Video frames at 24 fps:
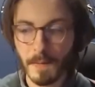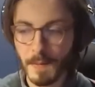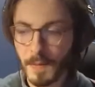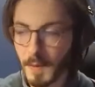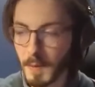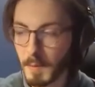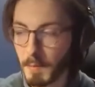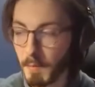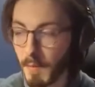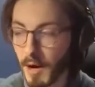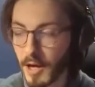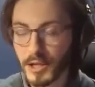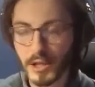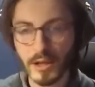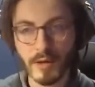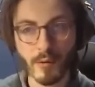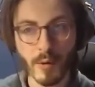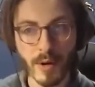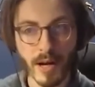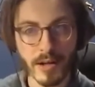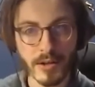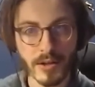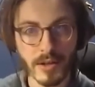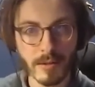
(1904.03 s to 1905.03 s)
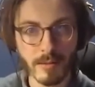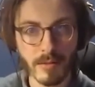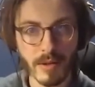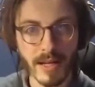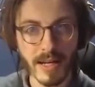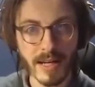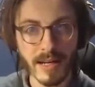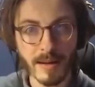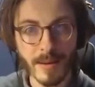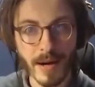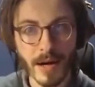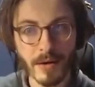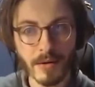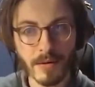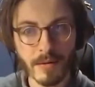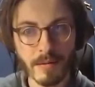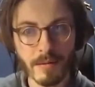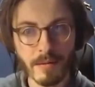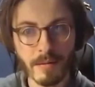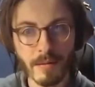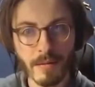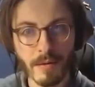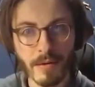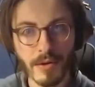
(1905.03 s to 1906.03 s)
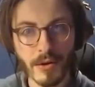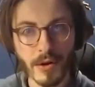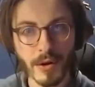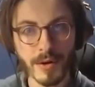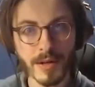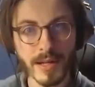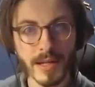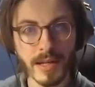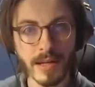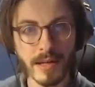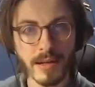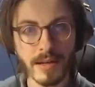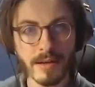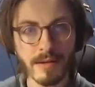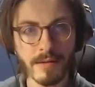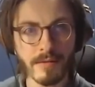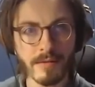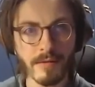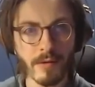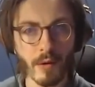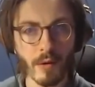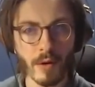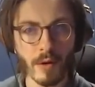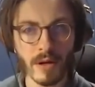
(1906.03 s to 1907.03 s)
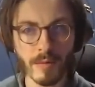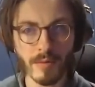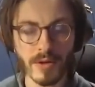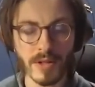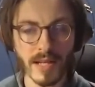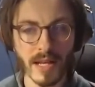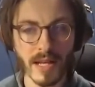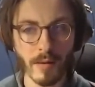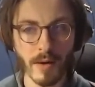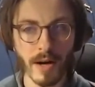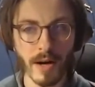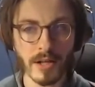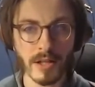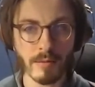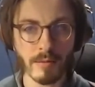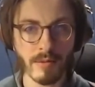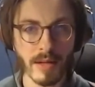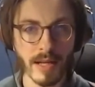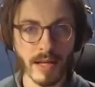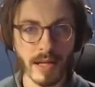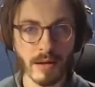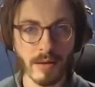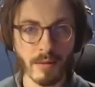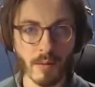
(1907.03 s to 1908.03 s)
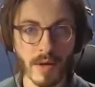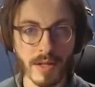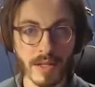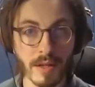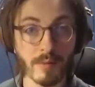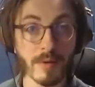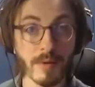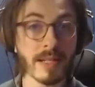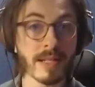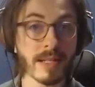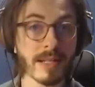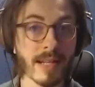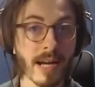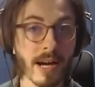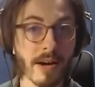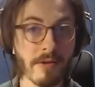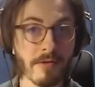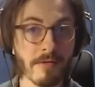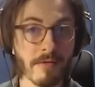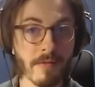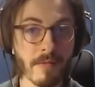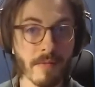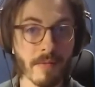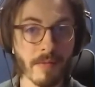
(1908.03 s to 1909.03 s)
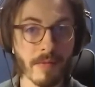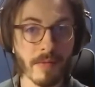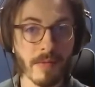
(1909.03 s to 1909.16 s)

Much of what I just played, about 30–40% of what I just played, wasn't written down.